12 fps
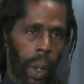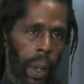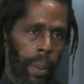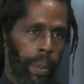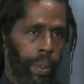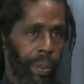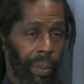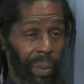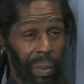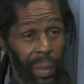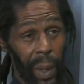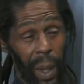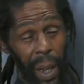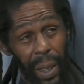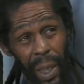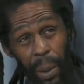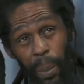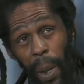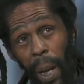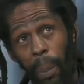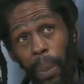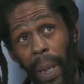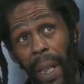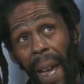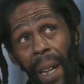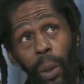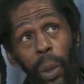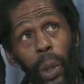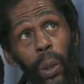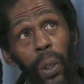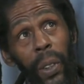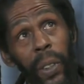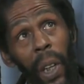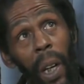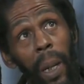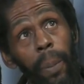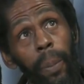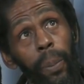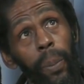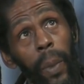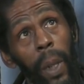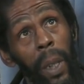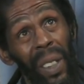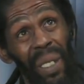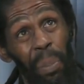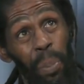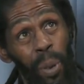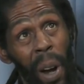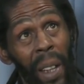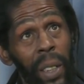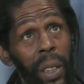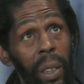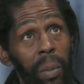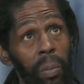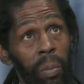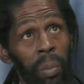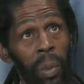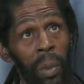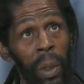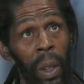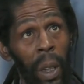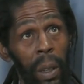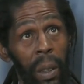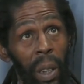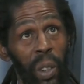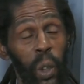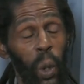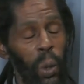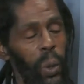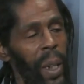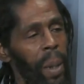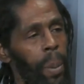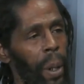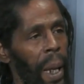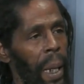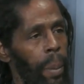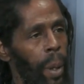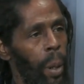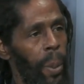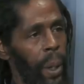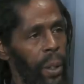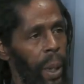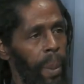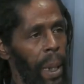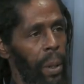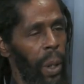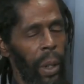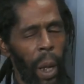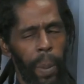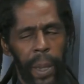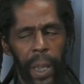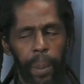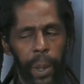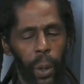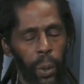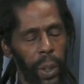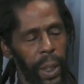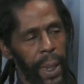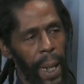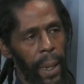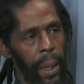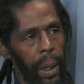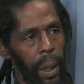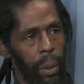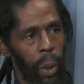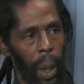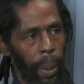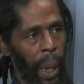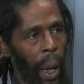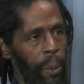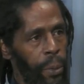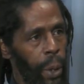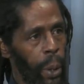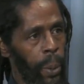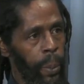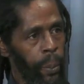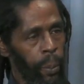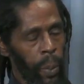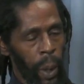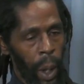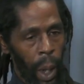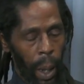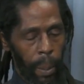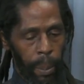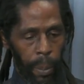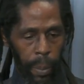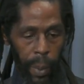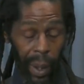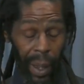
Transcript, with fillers: um, like I said, about being angry all the time, depressed. Don't talk to anybody anymore because I'm angry. Nobody seems to understand what I'm going through. And